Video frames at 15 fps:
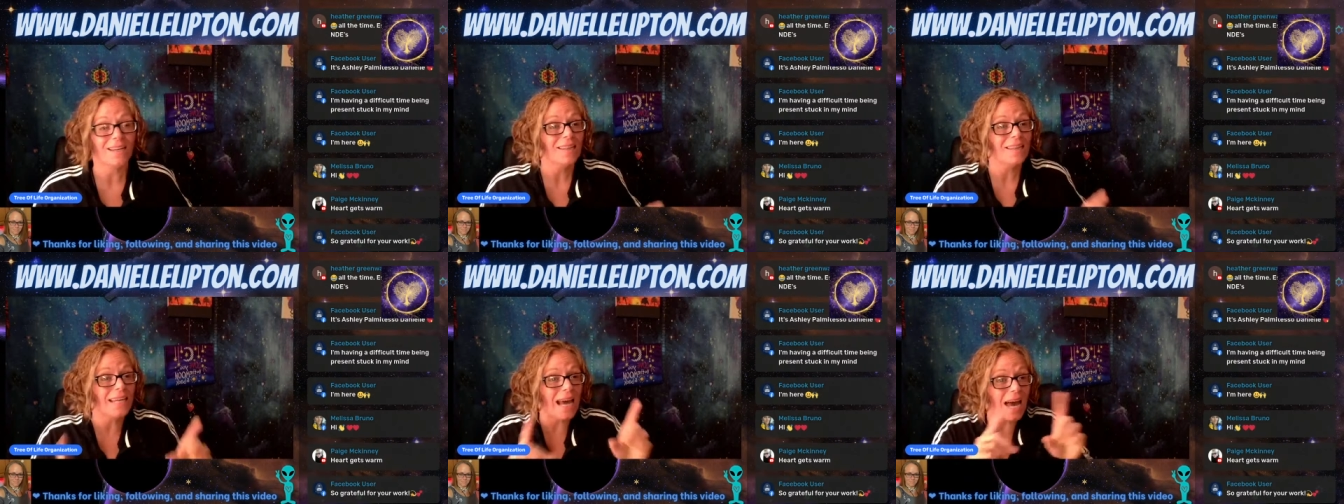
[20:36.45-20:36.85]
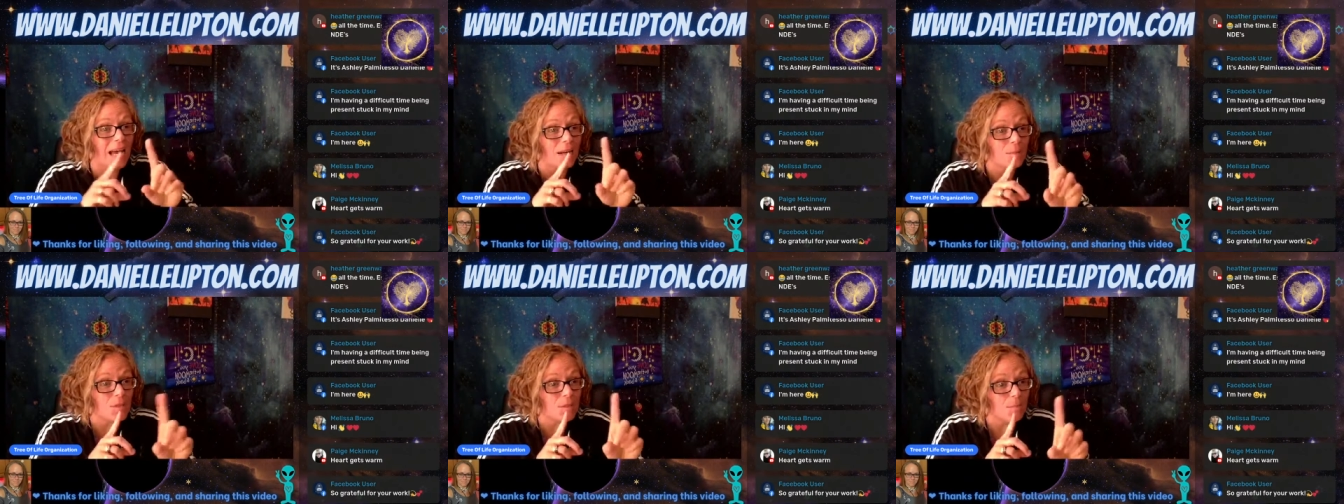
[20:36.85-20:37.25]
The
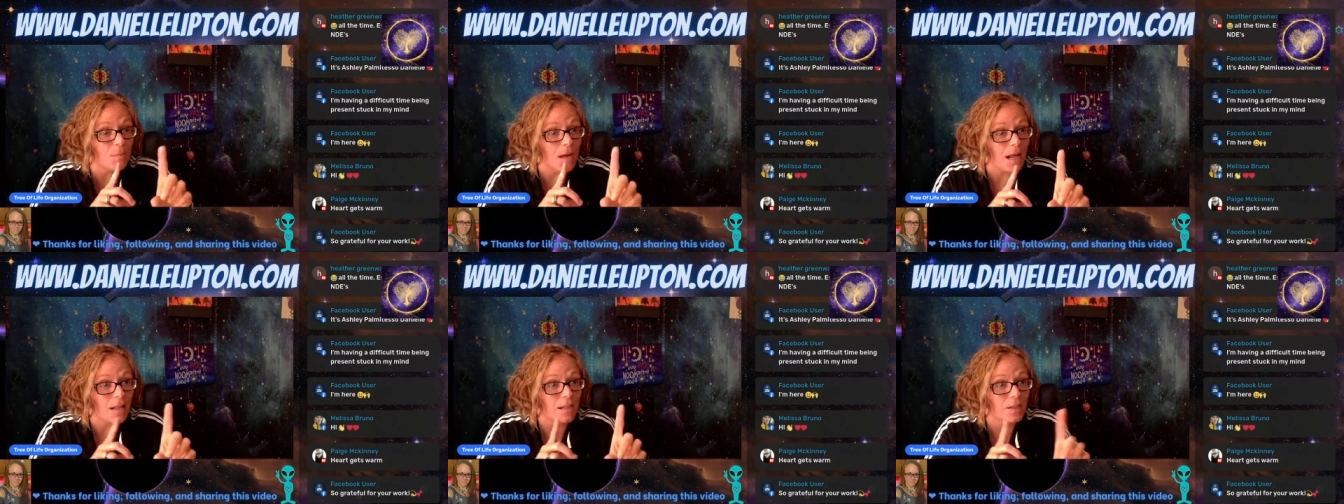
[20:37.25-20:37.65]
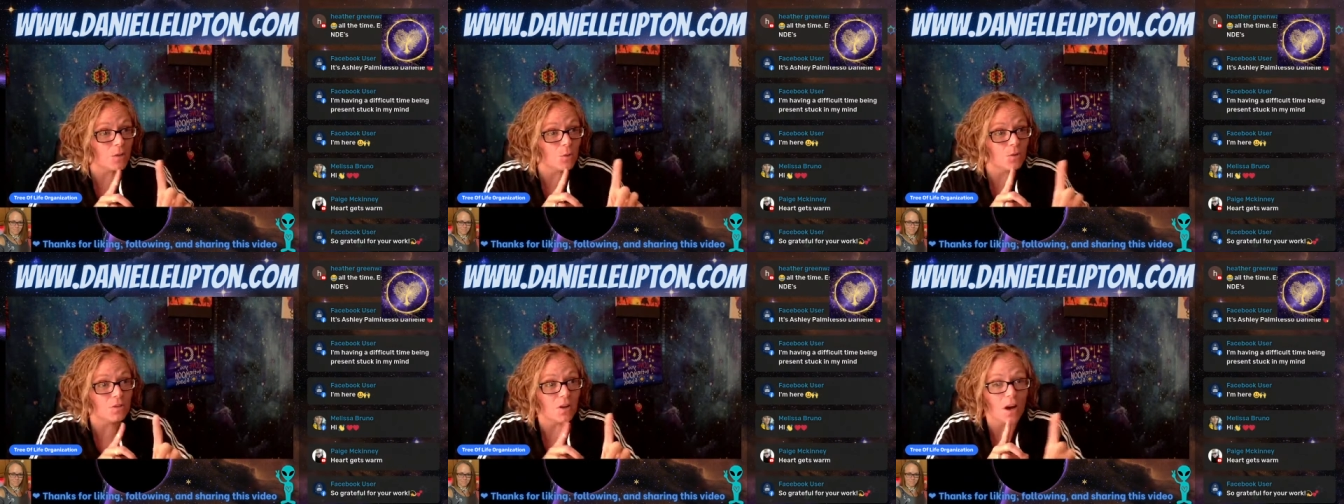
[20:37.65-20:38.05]
atoms and
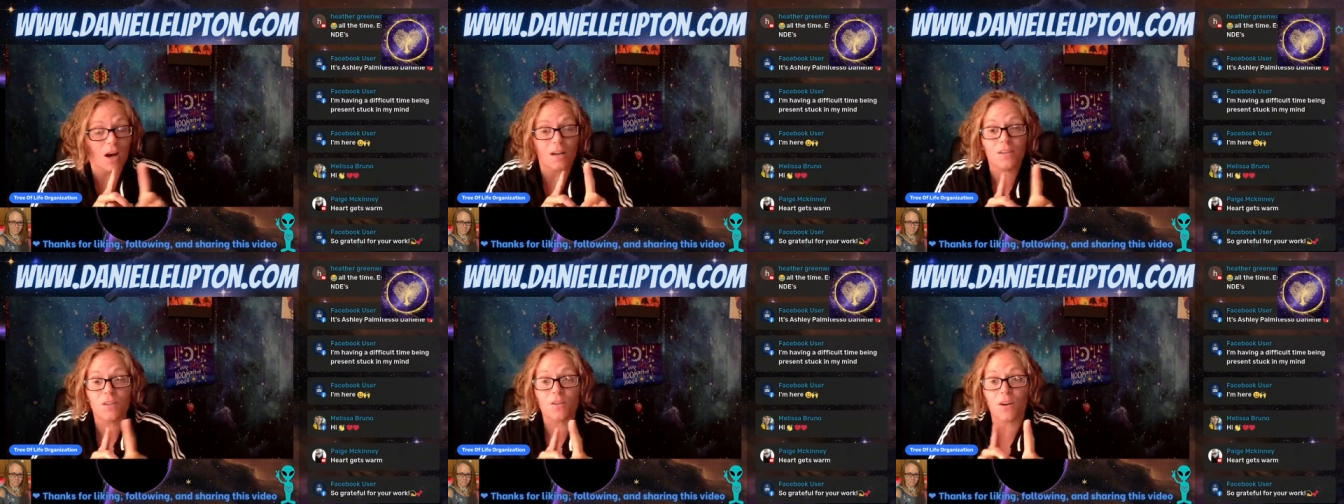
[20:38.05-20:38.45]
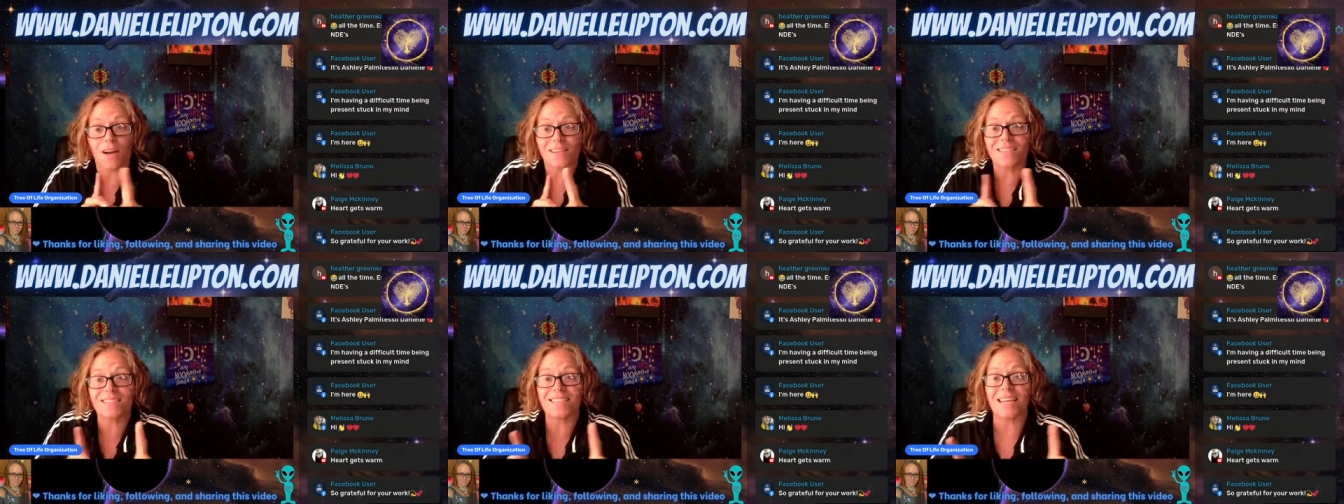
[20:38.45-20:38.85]
molecules are under
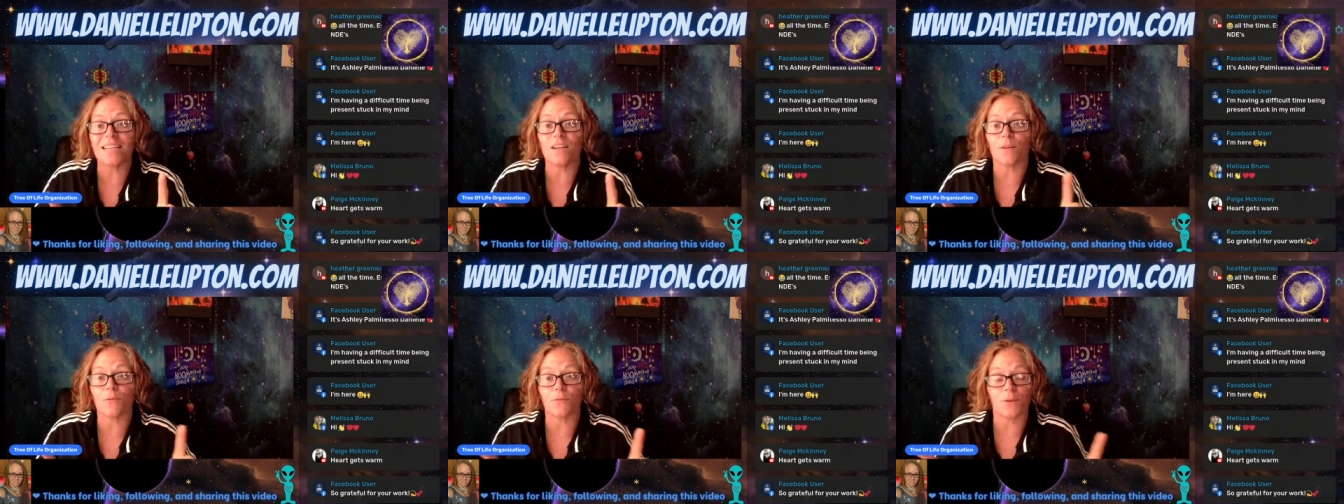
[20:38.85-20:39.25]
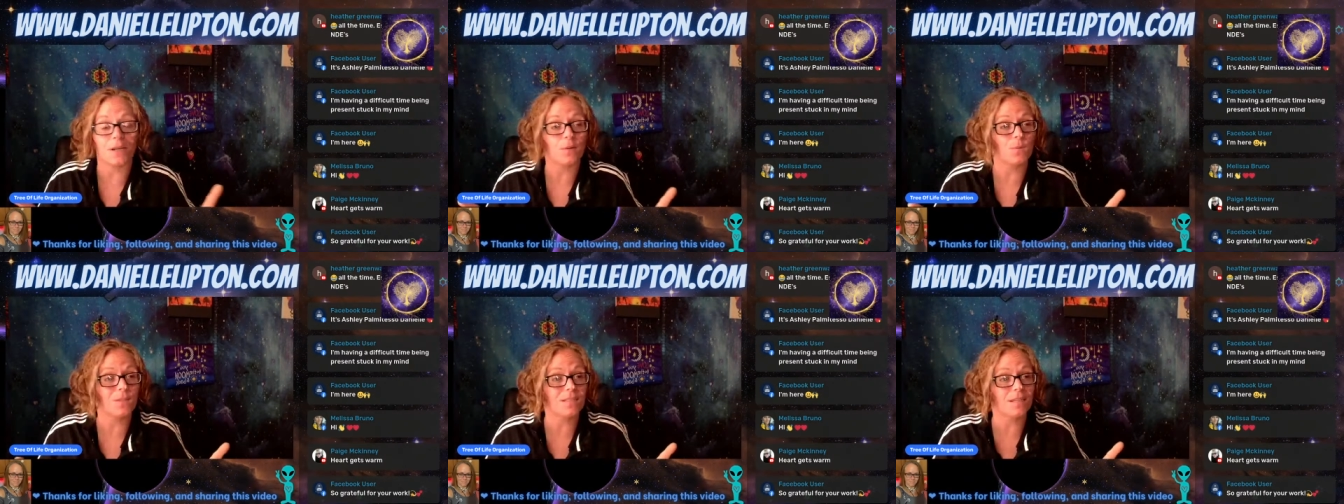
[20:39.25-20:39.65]
a state of
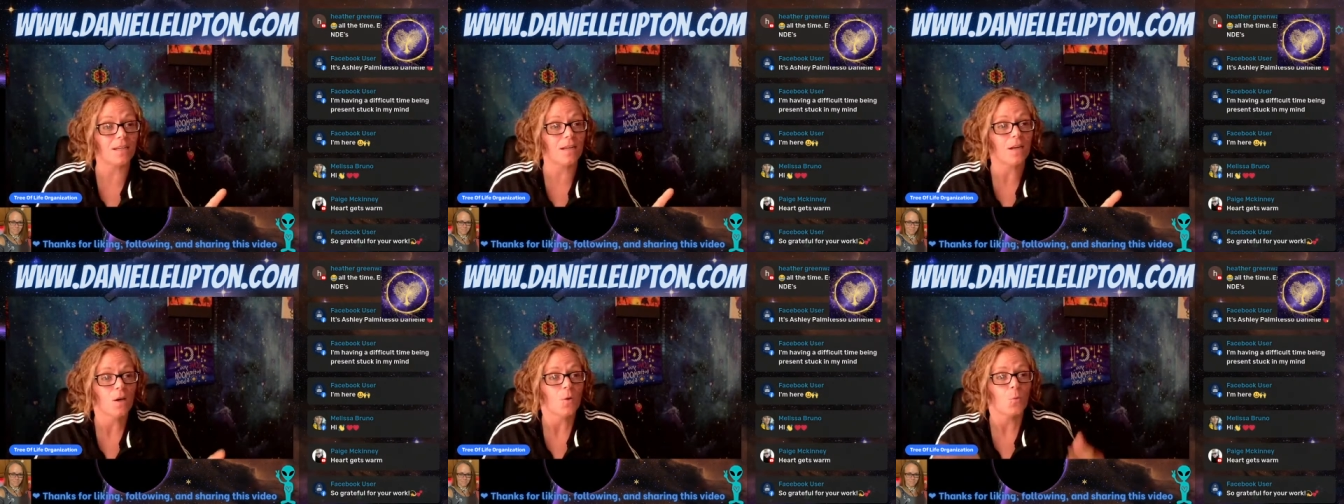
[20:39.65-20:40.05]
frequency,